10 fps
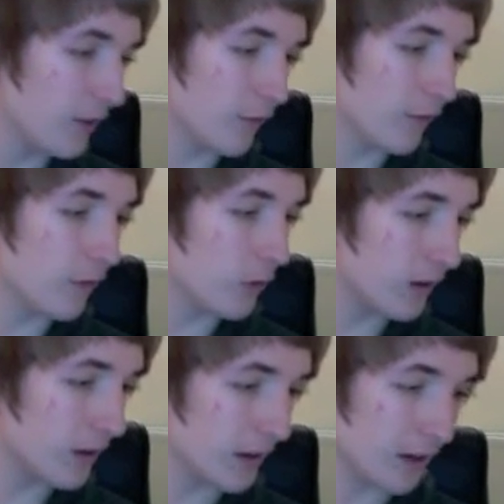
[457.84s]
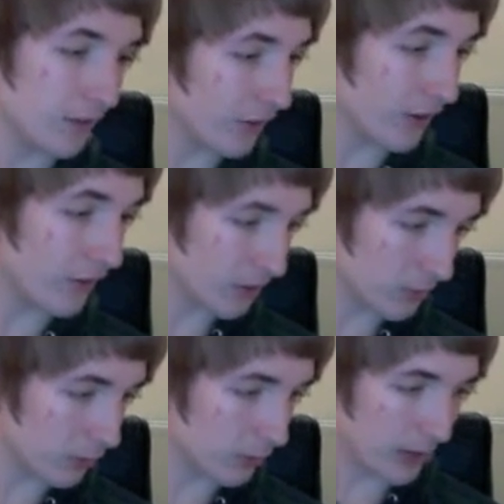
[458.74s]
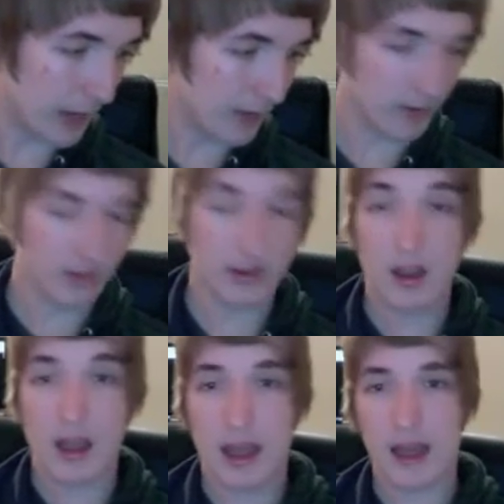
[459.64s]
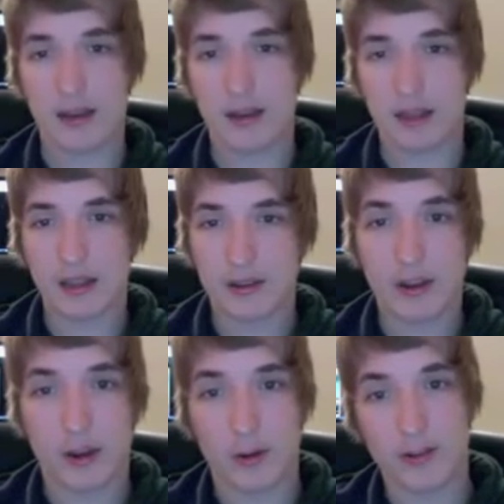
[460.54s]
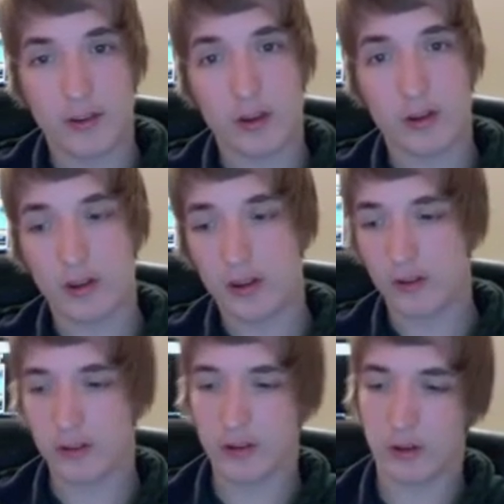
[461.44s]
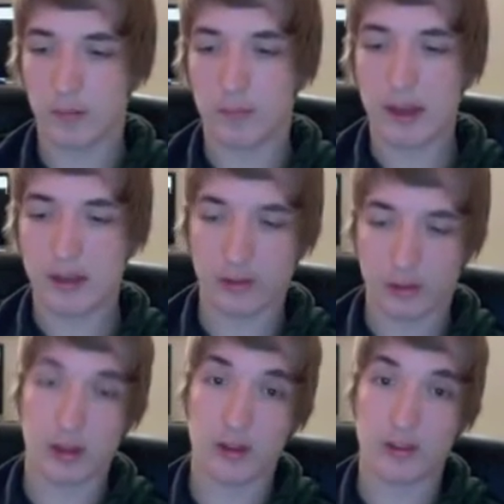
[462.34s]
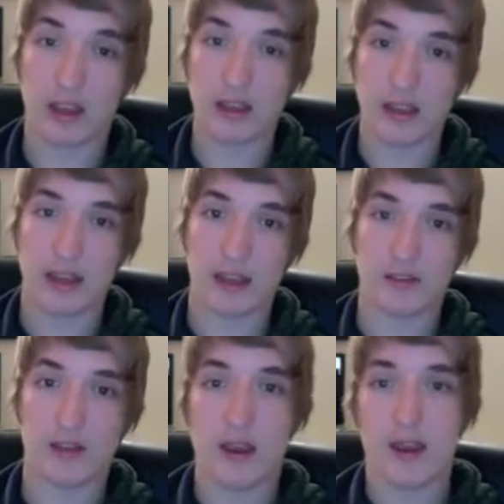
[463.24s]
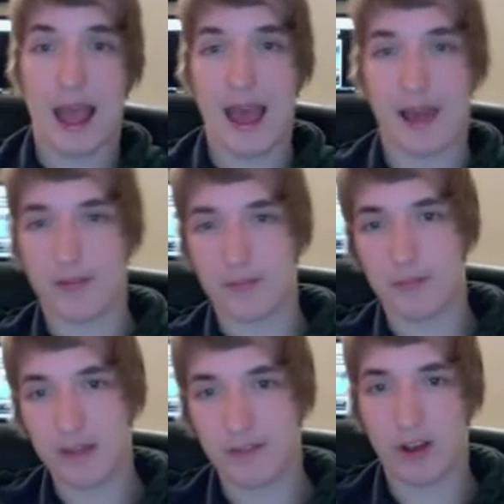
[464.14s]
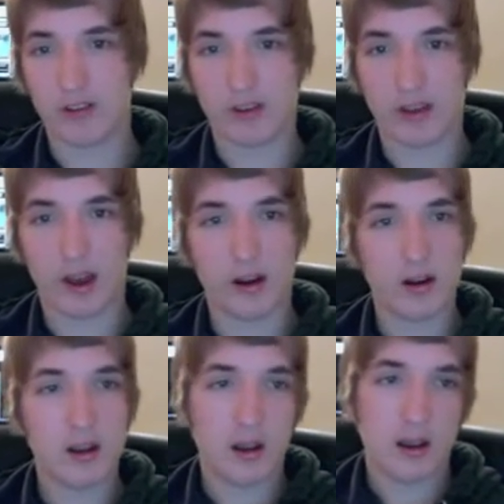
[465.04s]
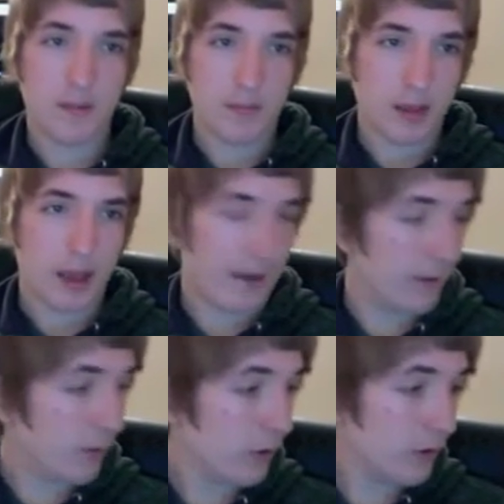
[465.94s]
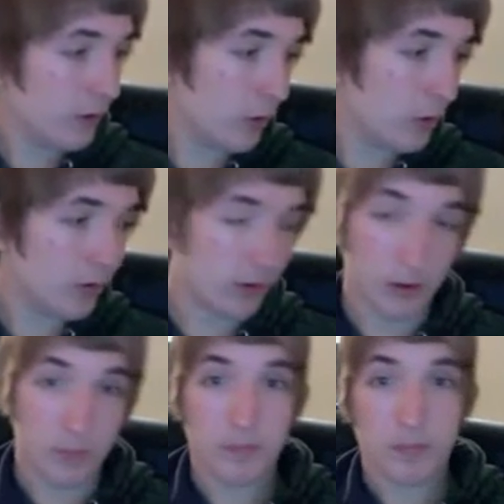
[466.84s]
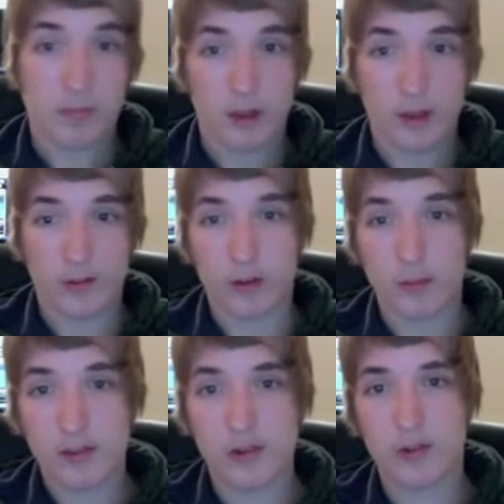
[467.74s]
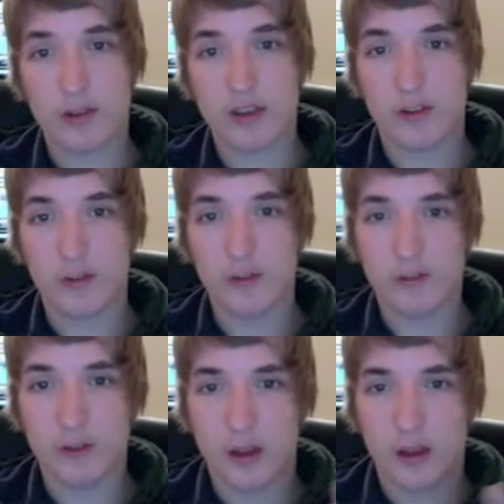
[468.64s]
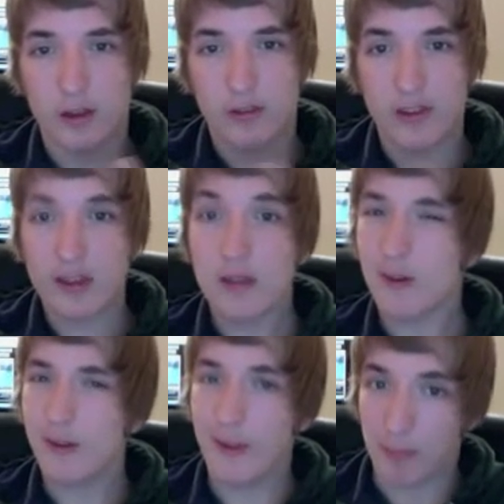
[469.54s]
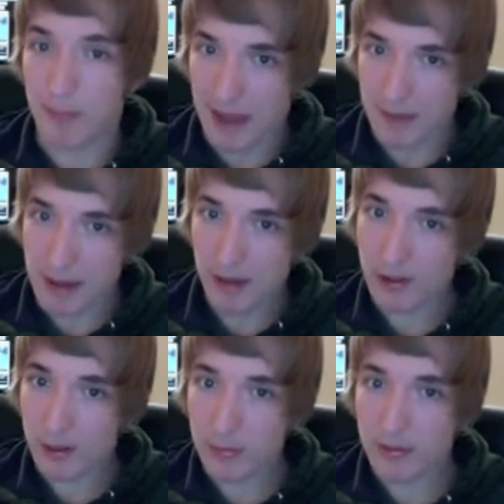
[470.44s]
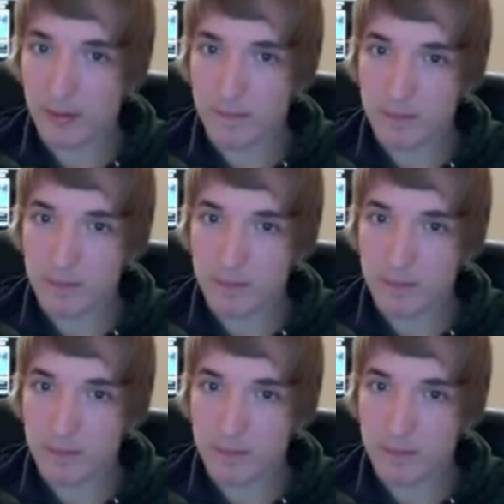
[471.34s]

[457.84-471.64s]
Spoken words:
or 4 in some cases, and it's good. You just gotta make sure that your side deck can be versatile, and also you've got to make sure that you've seen what are your bad matchups.